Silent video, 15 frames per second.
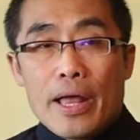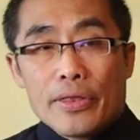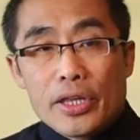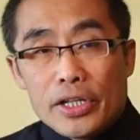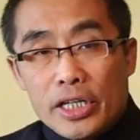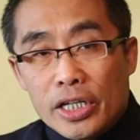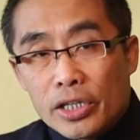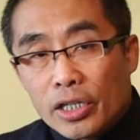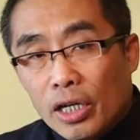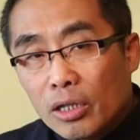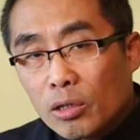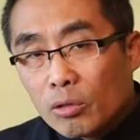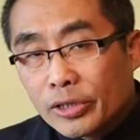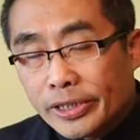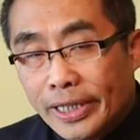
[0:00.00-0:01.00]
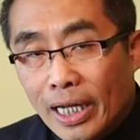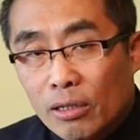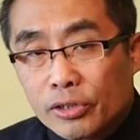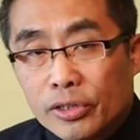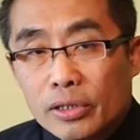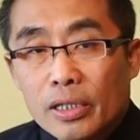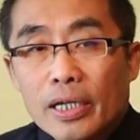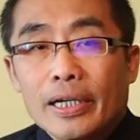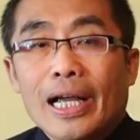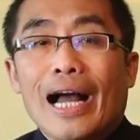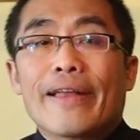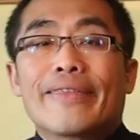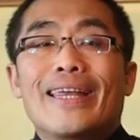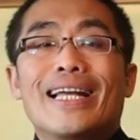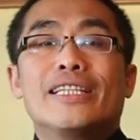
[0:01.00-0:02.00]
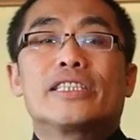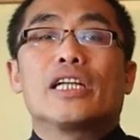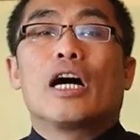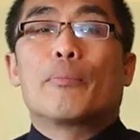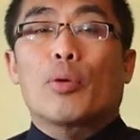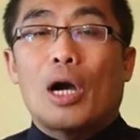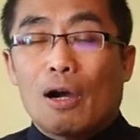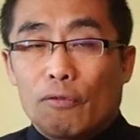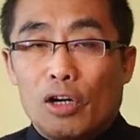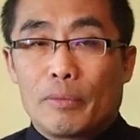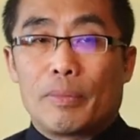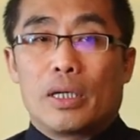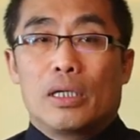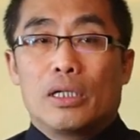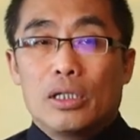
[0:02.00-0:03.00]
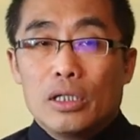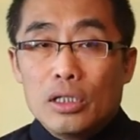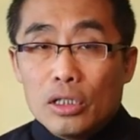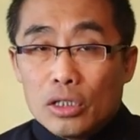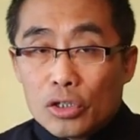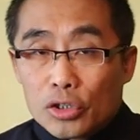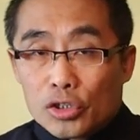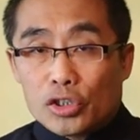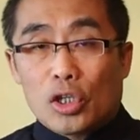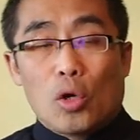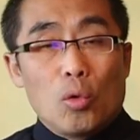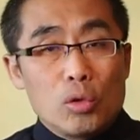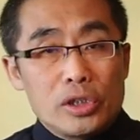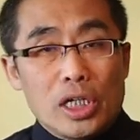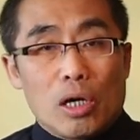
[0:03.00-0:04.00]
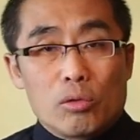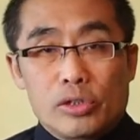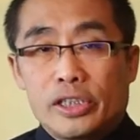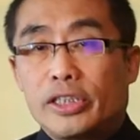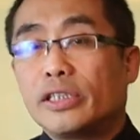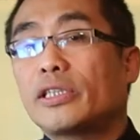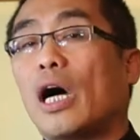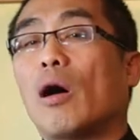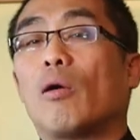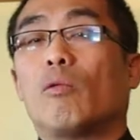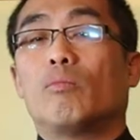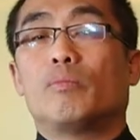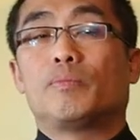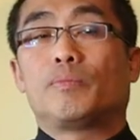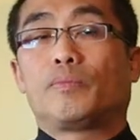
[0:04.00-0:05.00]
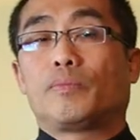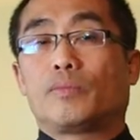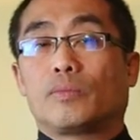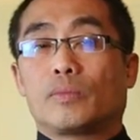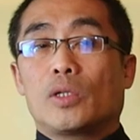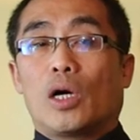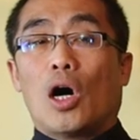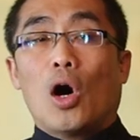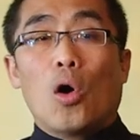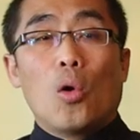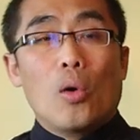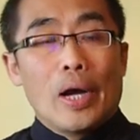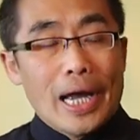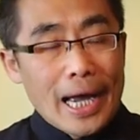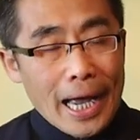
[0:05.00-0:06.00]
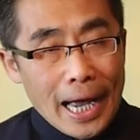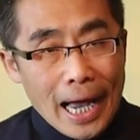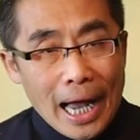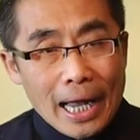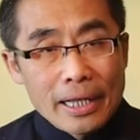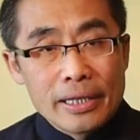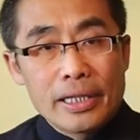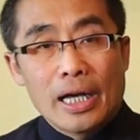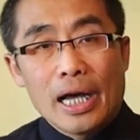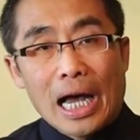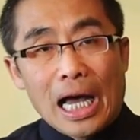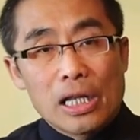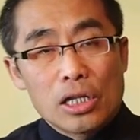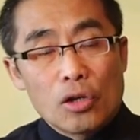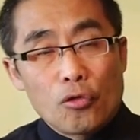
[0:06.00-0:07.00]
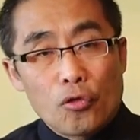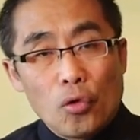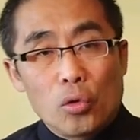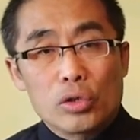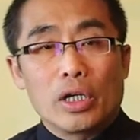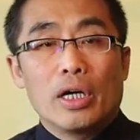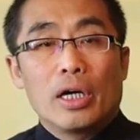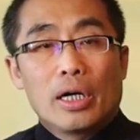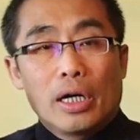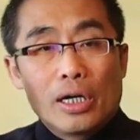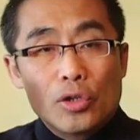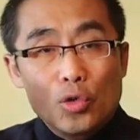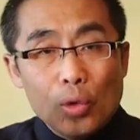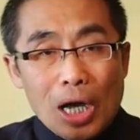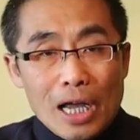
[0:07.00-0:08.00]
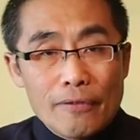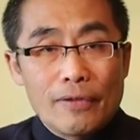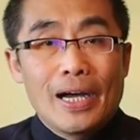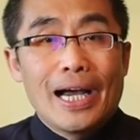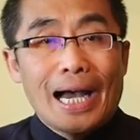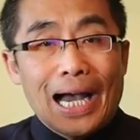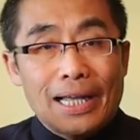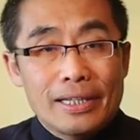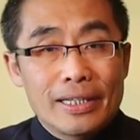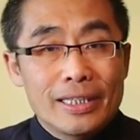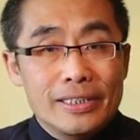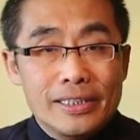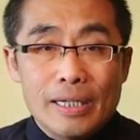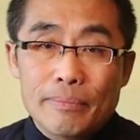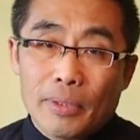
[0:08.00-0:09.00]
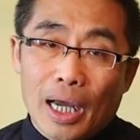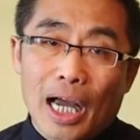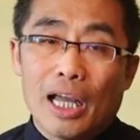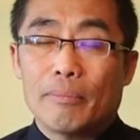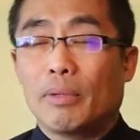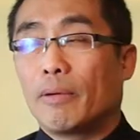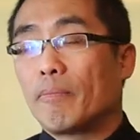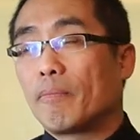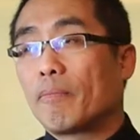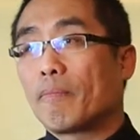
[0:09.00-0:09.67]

The internal styles contains a proverb, Shou Jiao Qi Dao, or hand and foot arrive at the same time.